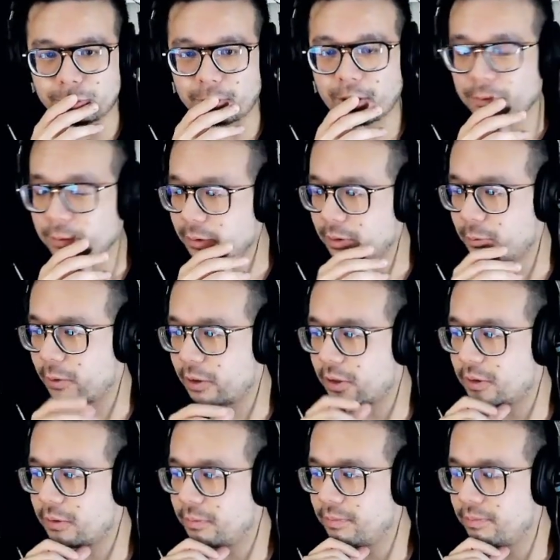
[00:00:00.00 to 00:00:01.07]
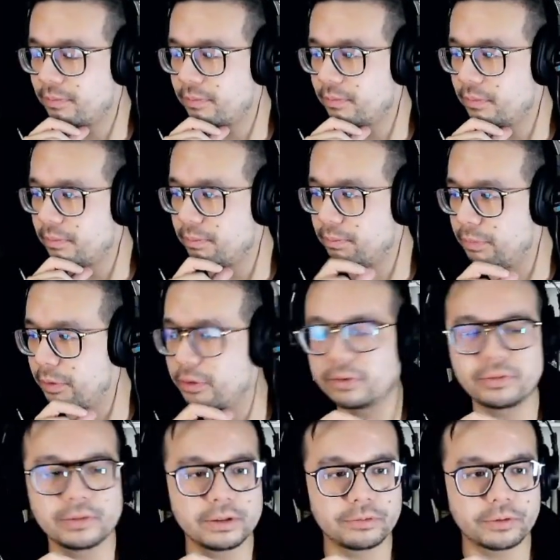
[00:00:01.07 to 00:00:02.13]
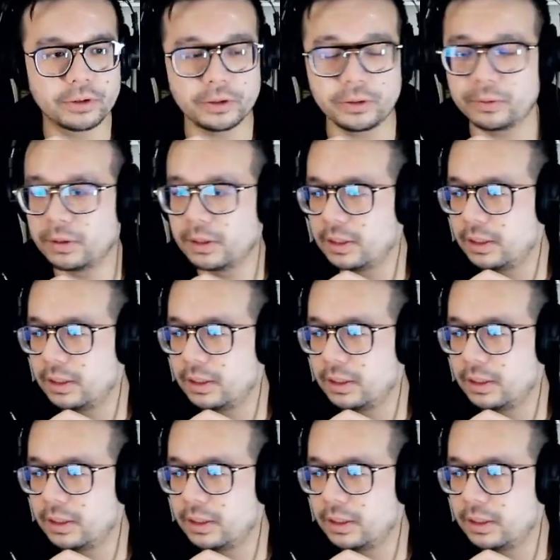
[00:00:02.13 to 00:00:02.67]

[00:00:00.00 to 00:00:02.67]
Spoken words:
probably work beautifully for you.